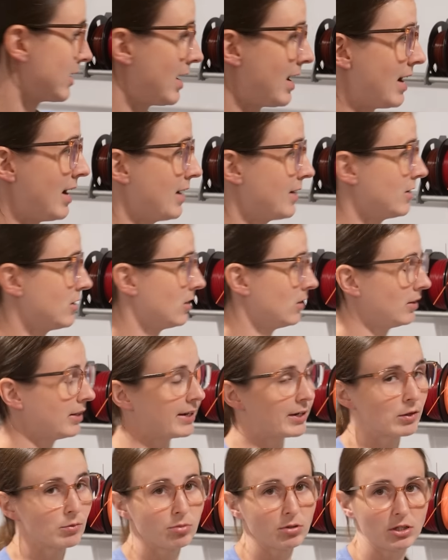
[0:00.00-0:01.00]
to add a
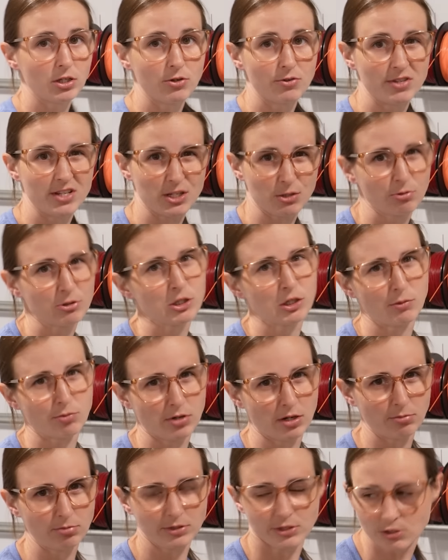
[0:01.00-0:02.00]
layer below this, which I'll
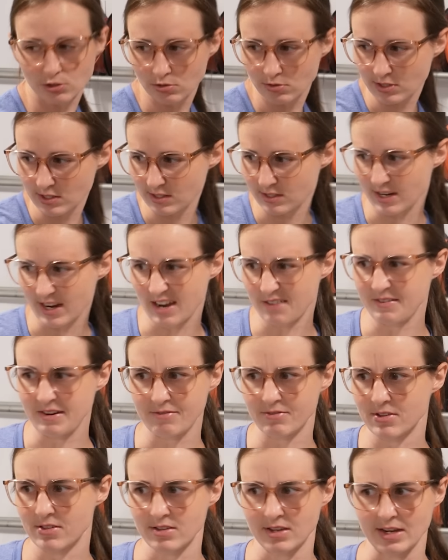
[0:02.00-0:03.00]
probably do since I have
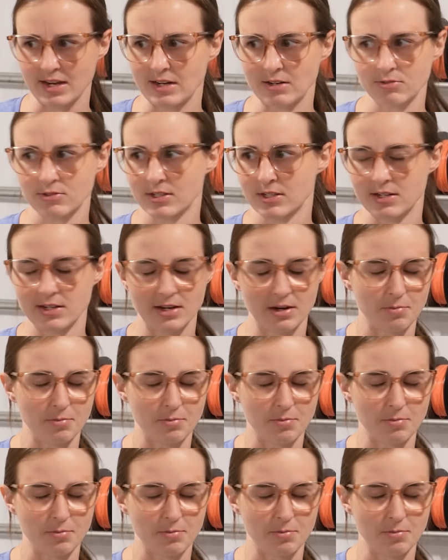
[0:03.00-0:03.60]
everything out today,